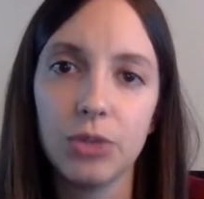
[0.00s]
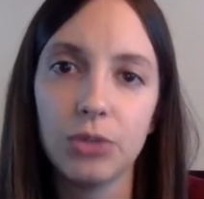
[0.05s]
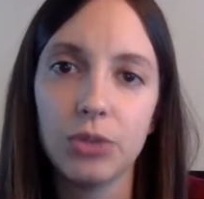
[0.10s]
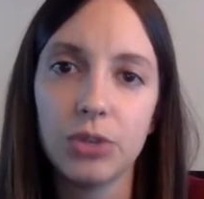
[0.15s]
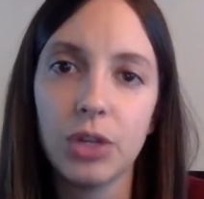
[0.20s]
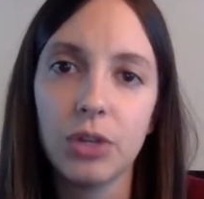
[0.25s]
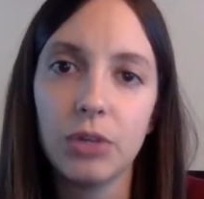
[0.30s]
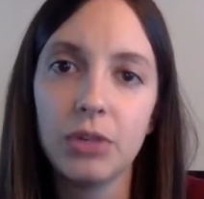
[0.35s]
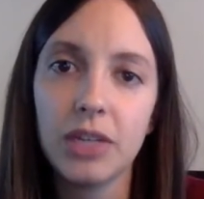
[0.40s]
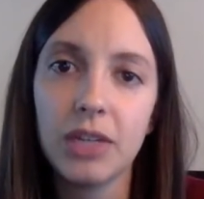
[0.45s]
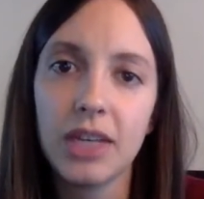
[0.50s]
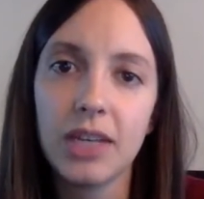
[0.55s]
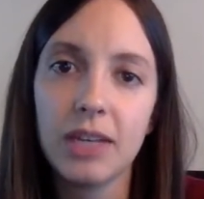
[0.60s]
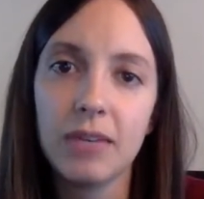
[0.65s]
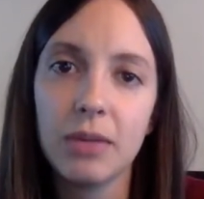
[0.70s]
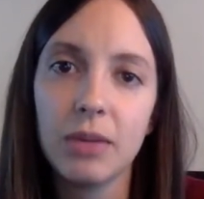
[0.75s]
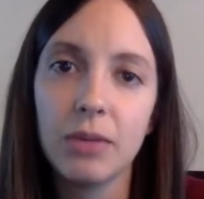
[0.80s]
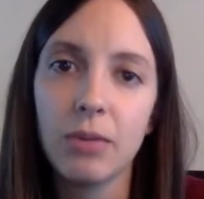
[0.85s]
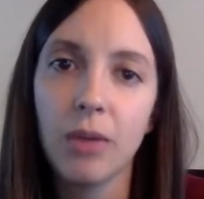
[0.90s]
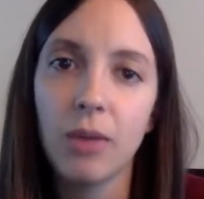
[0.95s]
You don't
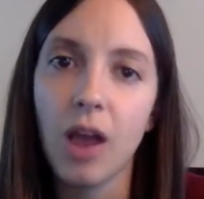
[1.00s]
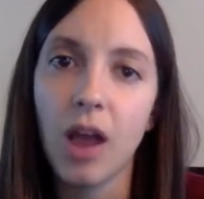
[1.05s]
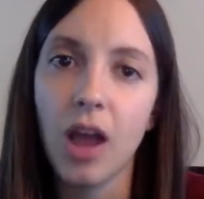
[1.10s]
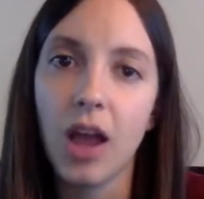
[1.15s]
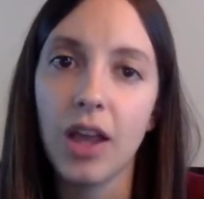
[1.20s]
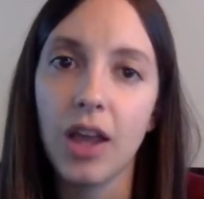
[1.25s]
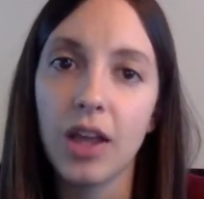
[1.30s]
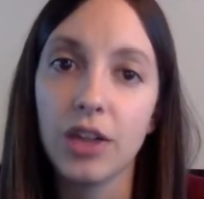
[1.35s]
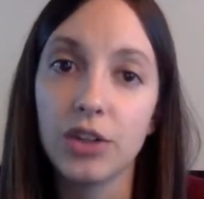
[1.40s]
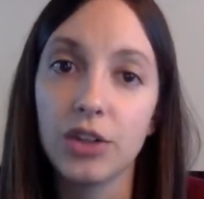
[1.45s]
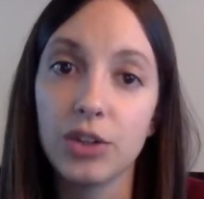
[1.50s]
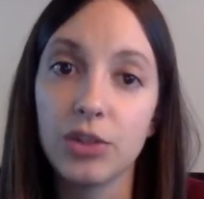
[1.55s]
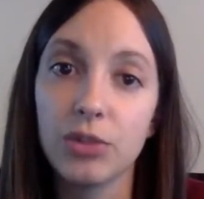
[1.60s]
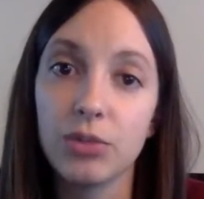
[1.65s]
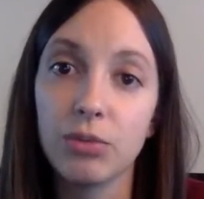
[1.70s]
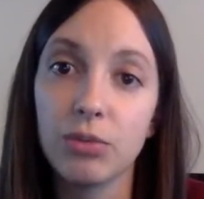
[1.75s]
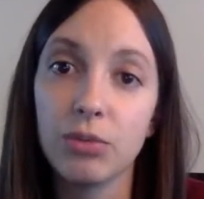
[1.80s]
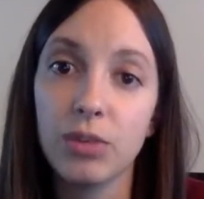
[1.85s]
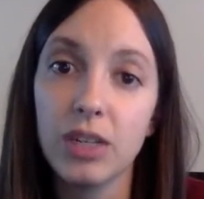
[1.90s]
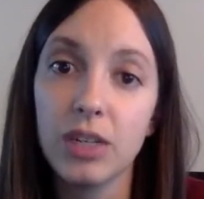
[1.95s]
eat me raw and
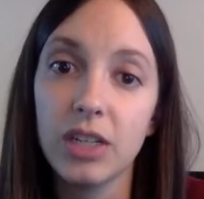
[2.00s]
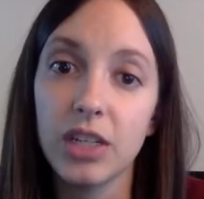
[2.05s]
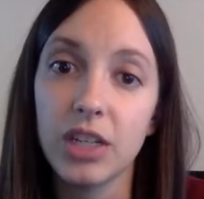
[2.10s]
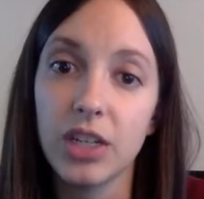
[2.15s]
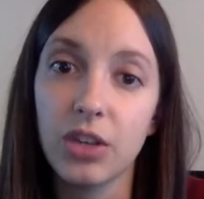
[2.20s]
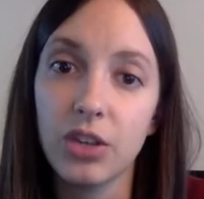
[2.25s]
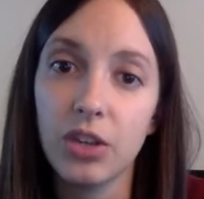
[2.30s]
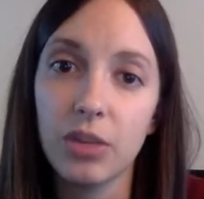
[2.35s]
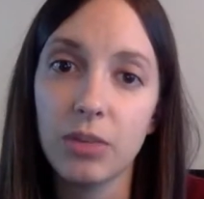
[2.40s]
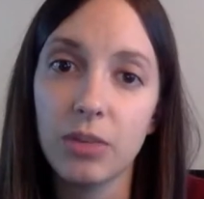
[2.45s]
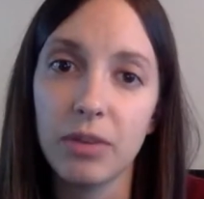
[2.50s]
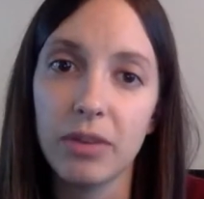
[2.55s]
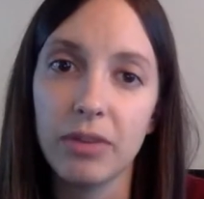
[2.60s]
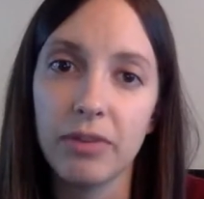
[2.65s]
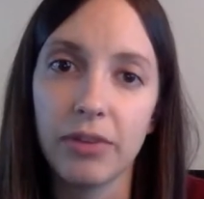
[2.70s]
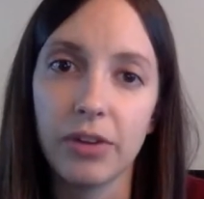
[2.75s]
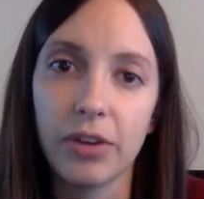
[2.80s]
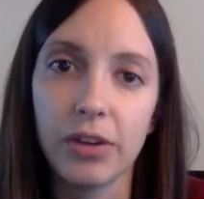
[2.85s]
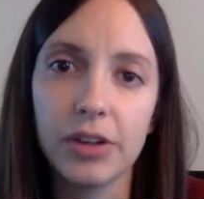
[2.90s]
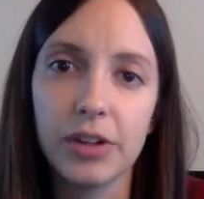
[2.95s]
should really cook
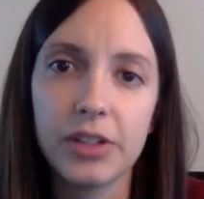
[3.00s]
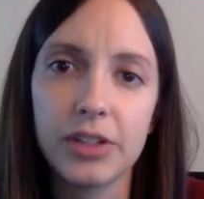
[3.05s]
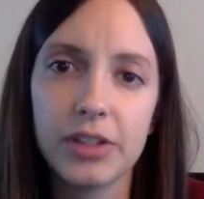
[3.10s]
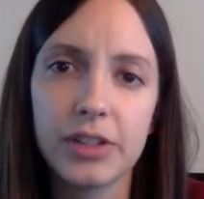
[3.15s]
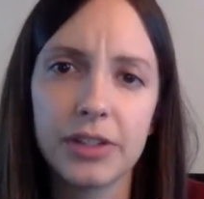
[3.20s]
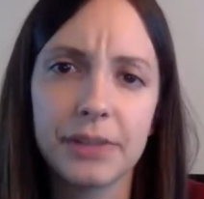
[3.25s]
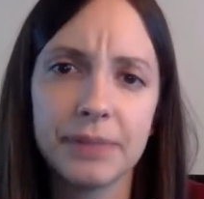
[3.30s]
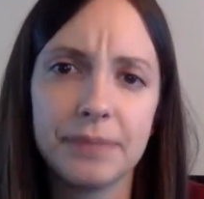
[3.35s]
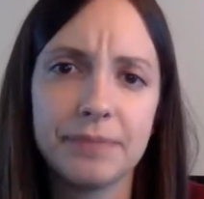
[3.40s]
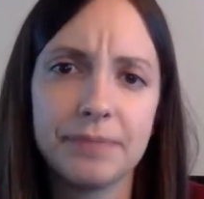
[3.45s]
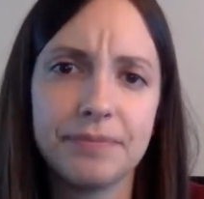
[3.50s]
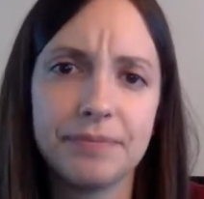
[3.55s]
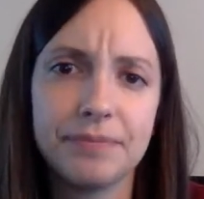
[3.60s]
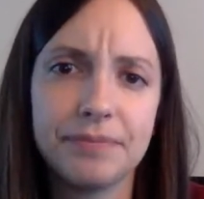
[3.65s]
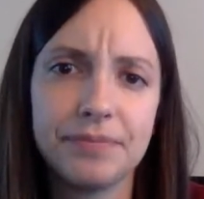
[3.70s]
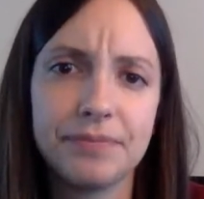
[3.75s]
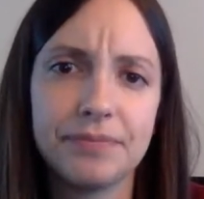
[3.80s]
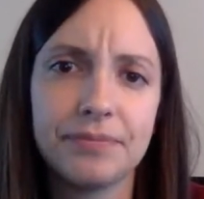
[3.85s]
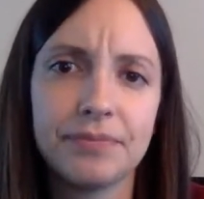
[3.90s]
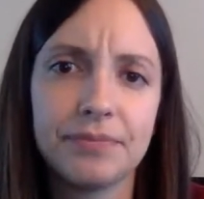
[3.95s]
me first.
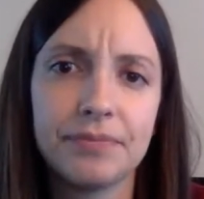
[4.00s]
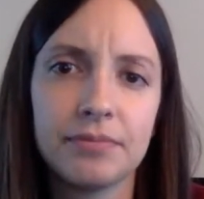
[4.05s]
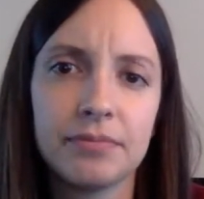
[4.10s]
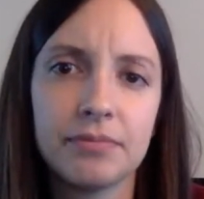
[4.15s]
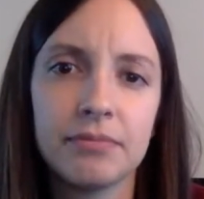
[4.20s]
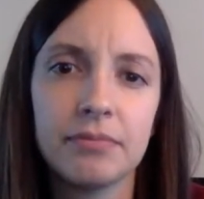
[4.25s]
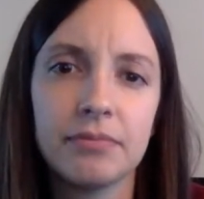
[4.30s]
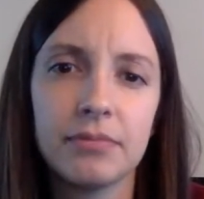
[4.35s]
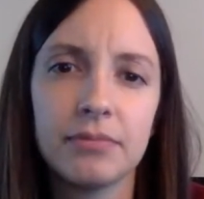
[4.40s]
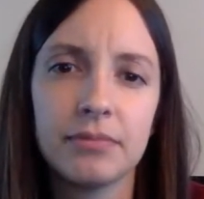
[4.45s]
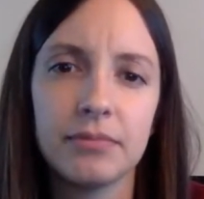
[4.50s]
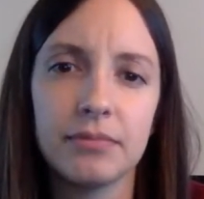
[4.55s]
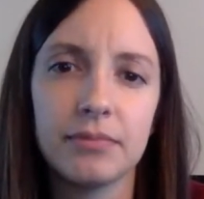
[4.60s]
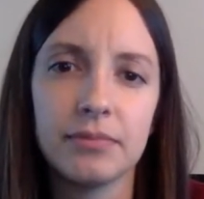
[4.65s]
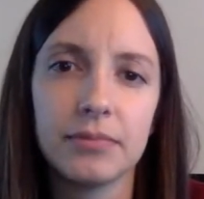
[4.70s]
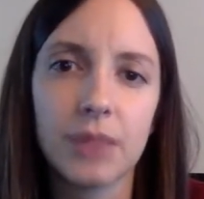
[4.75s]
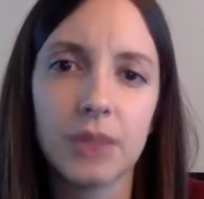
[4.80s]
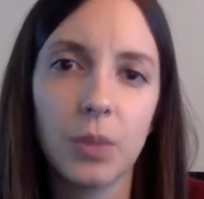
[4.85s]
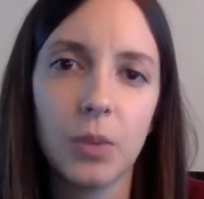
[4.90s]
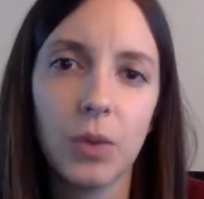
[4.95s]

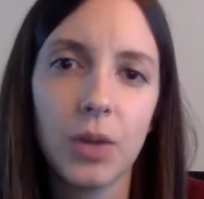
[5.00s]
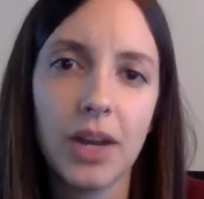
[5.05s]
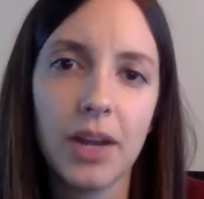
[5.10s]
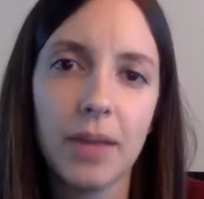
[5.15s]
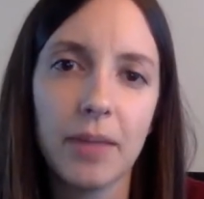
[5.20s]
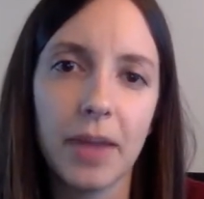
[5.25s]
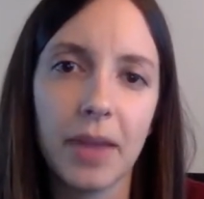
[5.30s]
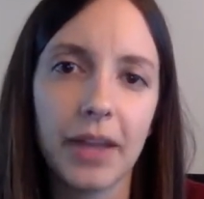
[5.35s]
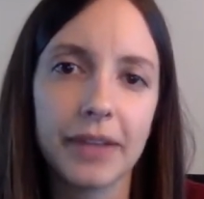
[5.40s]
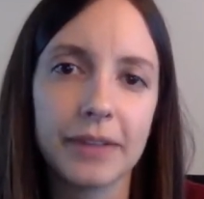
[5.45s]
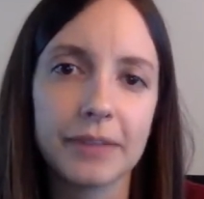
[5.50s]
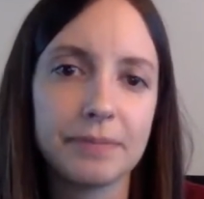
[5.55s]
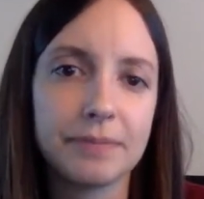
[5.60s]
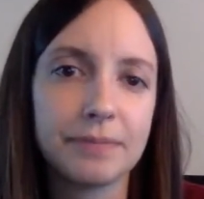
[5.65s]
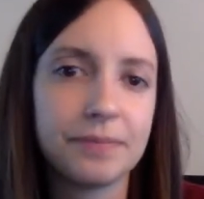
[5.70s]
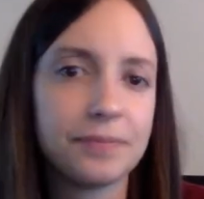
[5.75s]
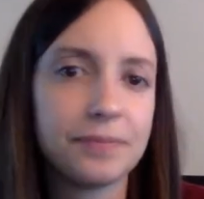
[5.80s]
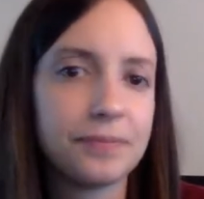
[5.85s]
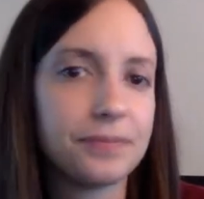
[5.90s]
What am I?